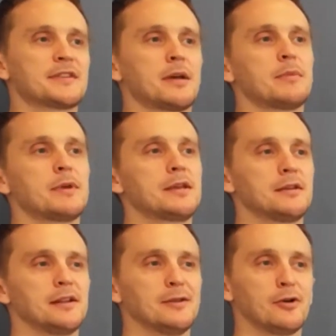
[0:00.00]
know, in
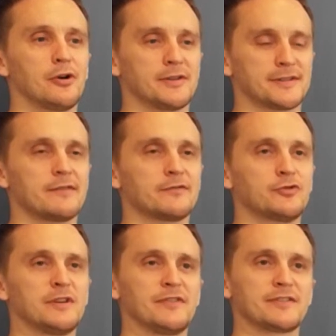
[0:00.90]
zombie lore, it's kind of
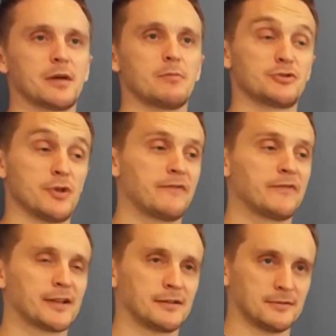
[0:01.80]
two different zombies. You have
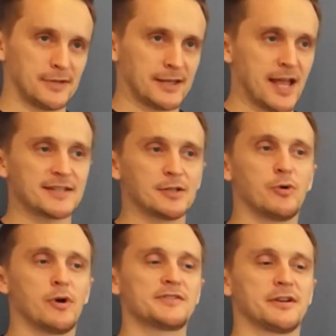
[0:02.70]
the
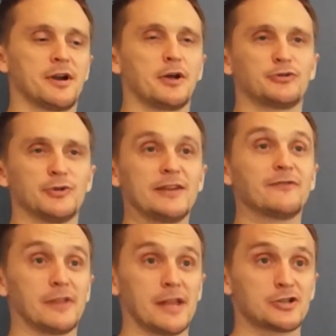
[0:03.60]
classical ones that are out to eat
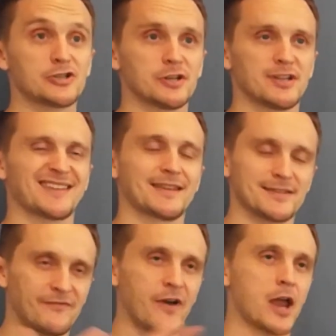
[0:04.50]
flesh, and like
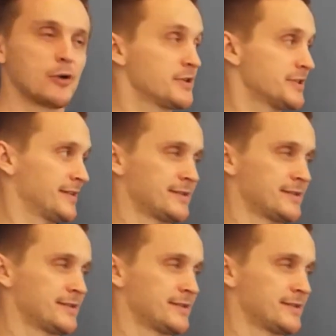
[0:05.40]
it's a virus